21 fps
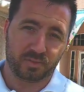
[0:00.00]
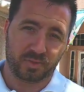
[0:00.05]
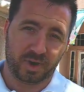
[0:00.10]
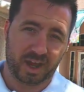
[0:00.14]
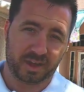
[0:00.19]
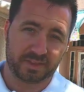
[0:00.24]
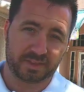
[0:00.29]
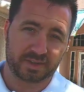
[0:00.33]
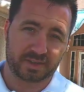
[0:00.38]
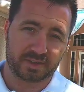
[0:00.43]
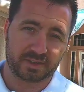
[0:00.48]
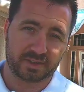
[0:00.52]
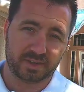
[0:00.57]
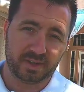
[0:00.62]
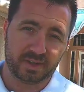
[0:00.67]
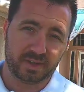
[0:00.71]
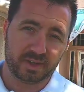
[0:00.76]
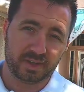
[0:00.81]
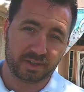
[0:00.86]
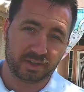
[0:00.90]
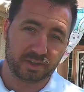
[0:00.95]
Rather,
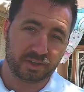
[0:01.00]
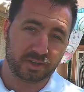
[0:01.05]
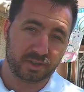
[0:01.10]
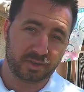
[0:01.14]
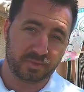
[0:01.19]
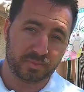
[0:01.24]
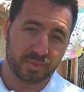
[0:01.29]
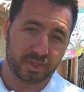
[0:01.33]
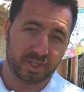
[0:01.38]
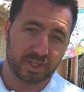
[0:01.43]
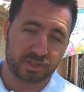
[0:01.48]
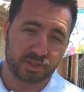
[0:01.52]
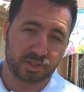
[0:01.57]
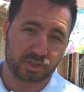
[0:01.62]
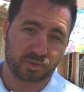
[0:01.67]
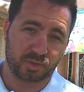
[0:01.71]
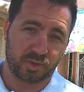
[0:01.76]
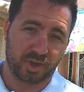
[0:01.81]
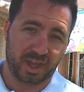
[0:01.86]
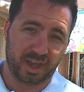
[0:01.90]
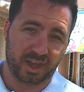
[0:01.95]
it could be
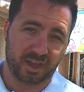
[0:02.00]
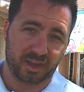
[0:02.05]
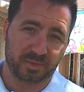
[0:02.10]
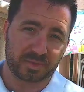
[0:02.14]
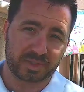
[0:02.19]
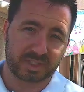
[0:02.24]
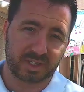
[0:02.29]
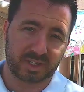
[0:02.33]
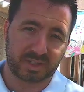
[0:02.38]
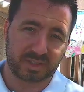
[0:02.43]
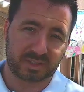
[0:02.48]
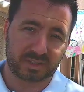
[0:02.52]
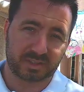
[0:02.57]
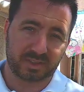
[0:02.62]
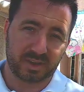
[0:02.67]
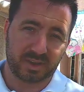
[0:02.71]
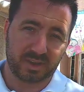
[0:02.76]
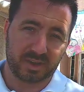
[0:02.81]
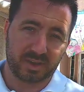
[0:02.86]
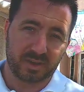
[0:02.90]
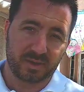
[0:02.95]
just what helps
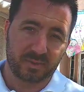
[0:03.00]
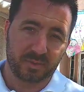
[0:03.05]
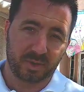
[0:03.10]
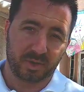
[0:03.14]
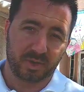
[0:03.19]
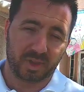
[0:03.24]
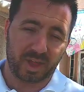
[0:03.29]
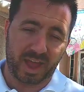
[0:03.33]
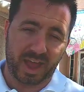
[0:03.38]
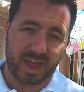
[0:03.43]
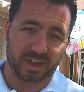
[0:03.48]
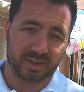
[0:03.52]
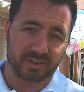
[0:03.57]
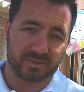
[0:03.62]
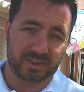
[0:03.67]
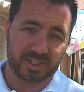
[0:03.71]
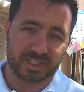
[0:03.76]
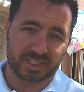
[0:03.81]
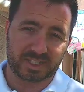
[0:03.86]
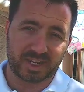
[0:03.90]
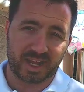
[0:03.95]
us pull out
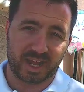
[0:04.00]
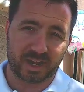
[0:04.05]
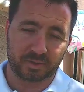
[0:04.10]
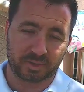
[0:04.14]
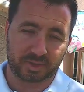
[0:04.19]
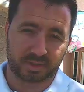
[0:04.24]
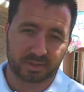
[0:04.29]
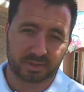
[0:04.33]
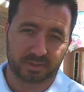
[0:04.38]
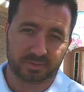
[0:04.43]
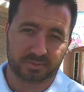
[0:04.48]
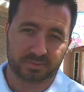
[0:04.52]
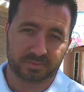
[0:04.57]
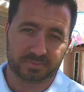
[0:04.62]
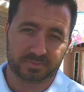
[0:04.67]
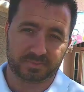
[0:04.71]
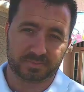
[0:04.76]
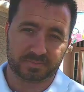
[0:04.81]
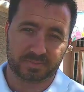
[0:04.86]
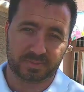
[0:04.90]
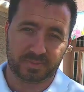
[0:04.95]
of this downturn.
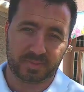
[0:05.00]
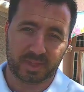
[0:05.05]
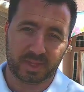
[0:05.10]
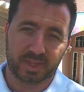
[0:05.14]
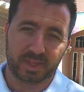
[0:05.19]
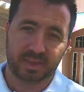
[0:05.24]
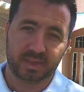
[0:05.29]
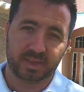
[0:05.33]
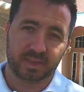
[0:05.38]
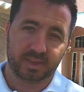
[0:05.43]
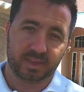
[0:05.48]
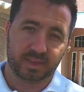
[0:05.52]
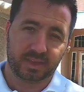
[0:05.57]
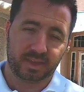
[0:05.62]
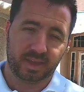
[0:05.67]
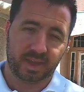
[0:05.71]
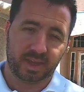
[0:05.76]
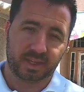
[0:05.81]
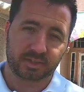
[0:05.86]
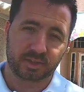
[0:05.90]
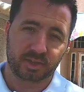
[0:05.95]

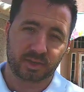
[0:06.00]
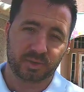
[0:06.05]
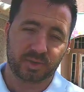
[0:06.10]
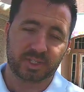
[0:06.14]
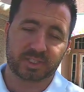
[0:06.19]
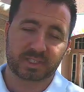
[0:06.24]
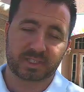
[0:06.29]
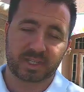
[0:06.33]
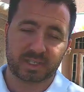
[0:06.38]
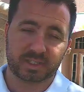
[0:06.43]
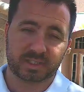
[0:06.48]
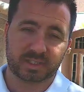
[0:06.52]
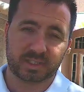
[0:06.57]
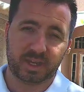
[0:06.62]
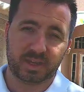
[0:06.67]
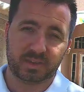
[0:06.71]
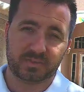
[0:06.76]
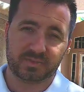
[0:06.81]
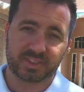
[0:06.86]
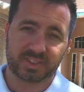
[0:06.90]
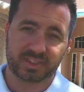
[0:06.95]
As always, stay
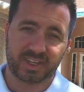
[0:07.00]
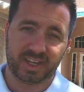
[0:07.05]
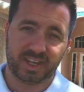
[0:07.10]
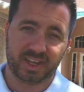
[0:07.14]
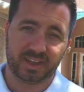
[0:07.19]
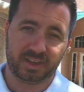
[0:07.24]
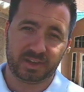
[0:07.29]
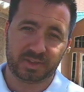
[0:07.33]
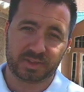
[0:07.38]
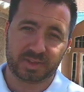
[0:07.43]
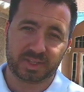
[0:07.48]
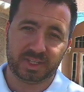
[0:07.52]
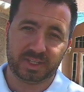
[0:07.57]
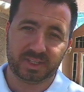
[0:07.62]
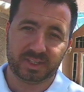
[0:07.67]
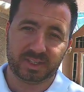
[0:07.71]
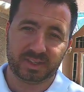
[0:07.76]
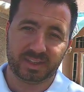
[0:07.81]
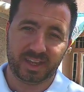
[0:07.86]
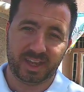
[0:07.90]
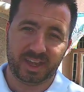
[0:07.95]
safe, stay healthy,
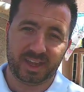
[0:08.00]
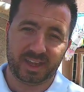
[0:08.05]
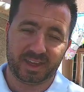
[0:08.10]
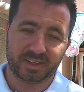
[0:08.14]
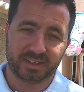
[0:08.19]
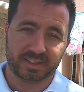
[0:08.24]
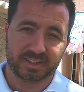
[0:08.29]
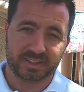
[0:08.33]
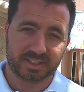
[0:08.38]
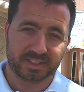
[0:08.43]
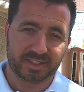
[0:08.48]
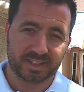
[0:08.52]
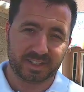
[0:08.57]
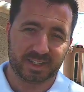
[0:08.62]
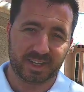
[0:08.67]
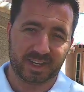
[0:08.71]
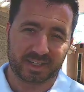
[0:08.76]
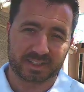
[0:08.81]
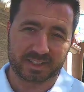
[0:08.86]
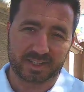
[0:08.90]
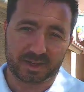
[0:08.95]
and see
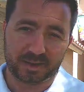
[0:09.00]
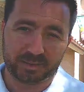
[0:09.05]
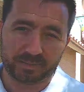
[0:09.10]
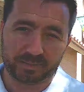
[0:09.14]
you next time.